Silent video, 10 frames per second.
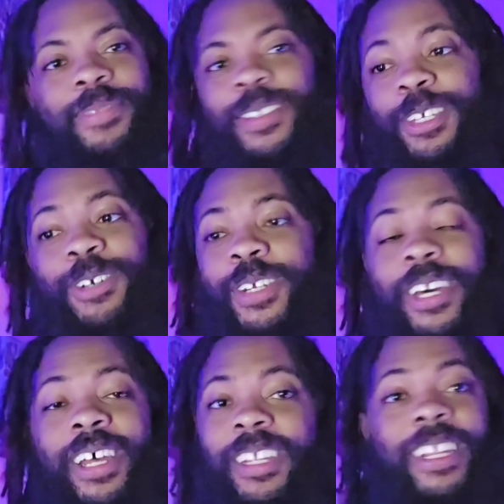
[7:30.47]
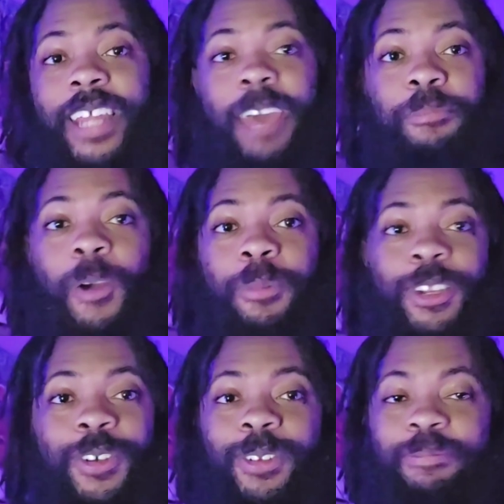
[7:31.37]
you're done. And in that moment,
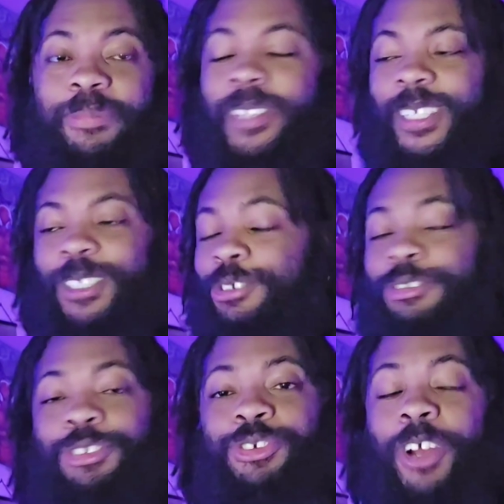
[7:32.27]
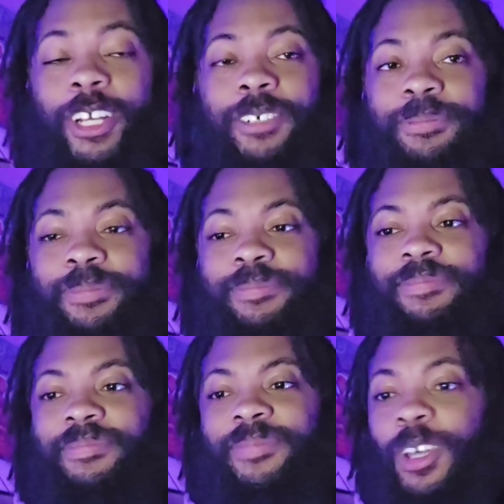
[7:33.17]
you struck.
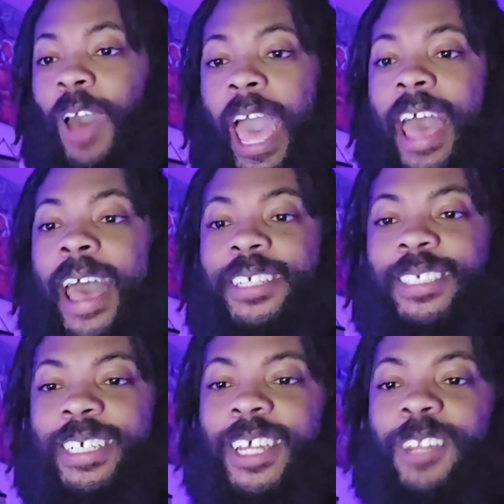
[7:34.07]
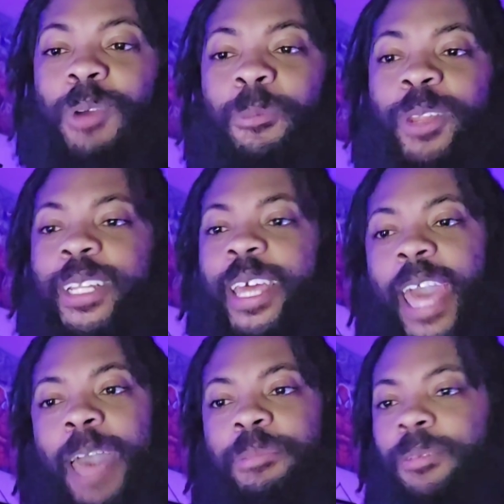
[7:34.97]
So I see another moment like that
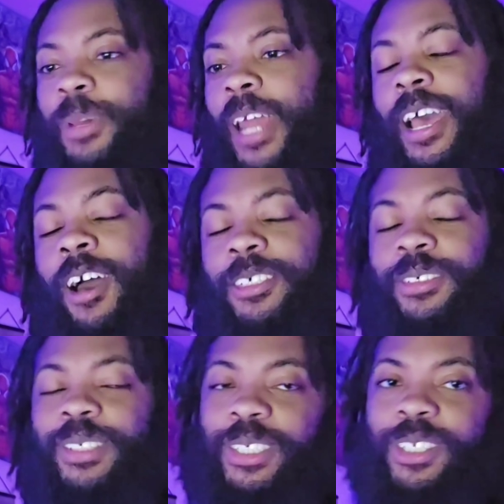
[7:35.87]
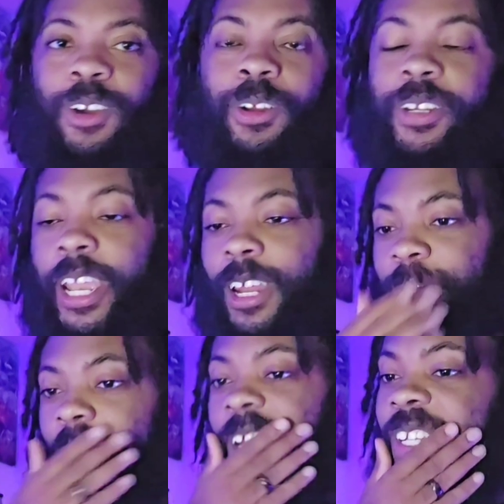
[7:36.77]
happening, but I also see Sukuna taking
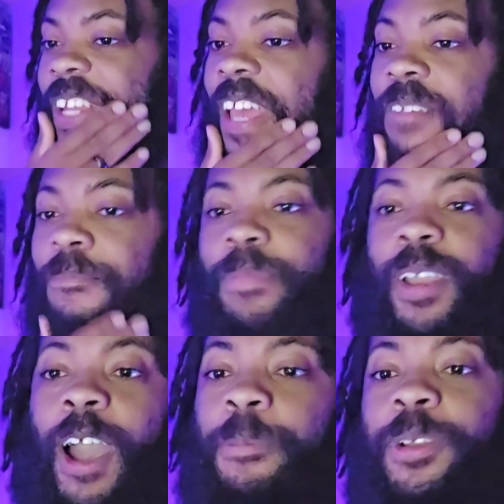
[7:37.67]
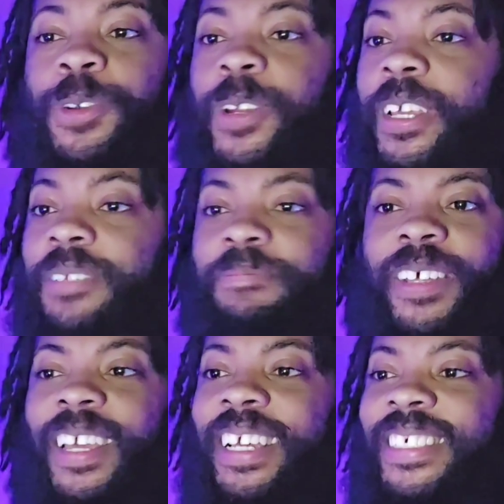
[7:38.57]
advantage of that opportunity.
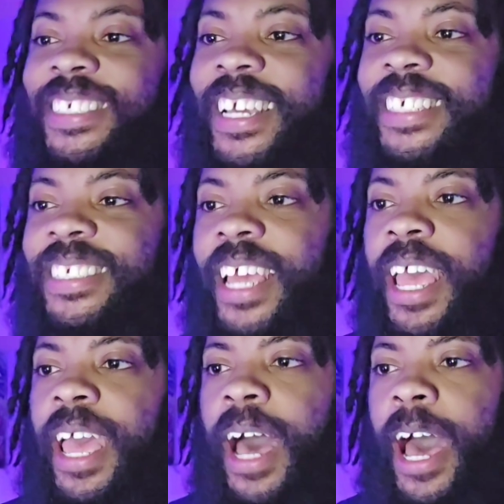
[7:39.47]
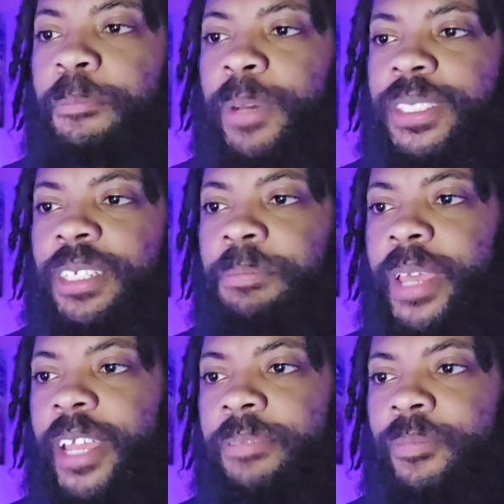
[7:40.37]
Says, I must
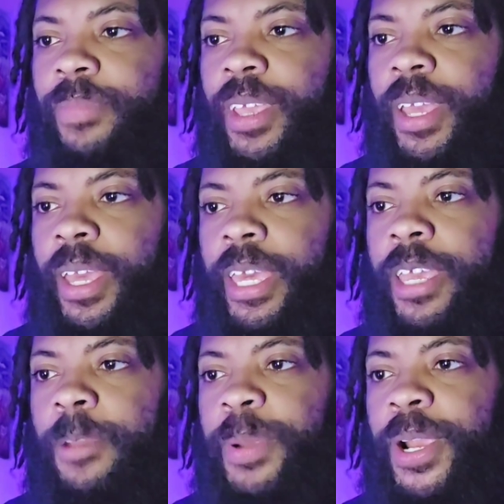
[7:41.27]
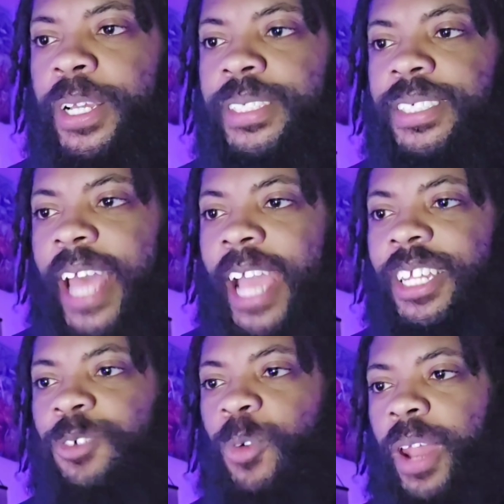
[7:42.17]
admit, he appeared
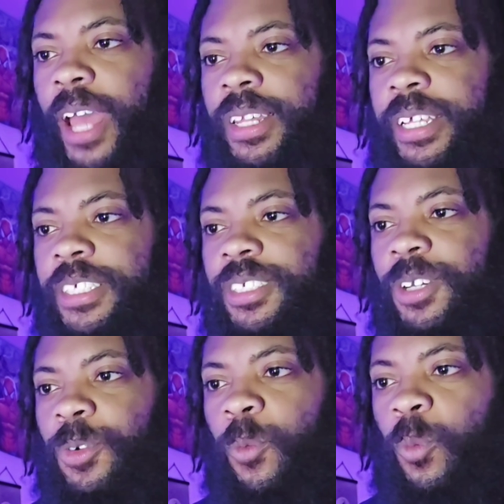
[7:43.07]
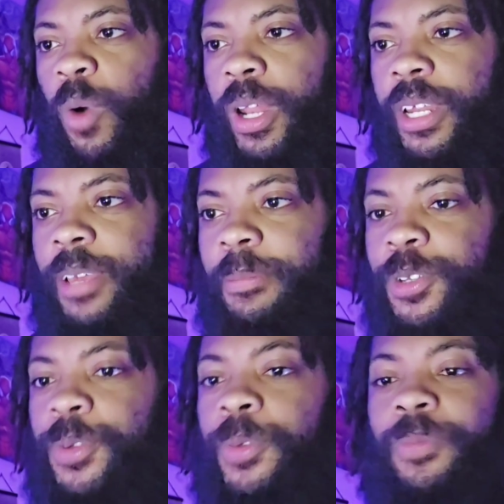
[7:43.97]
exactly when I least wanted him
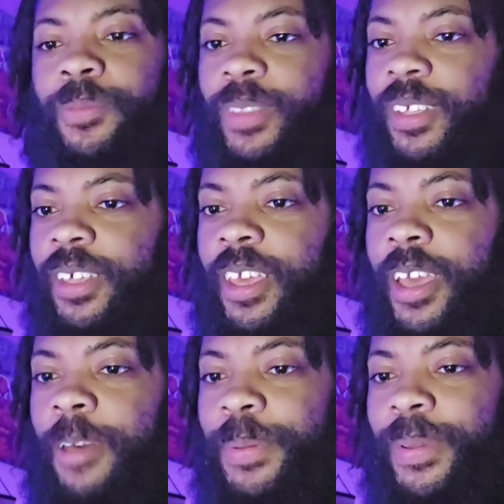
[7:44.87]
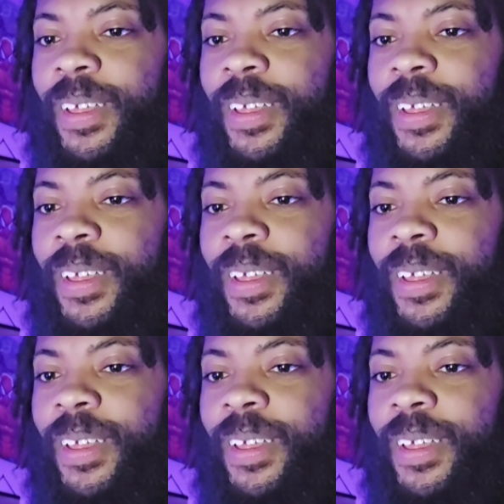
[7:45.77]
to. Yep.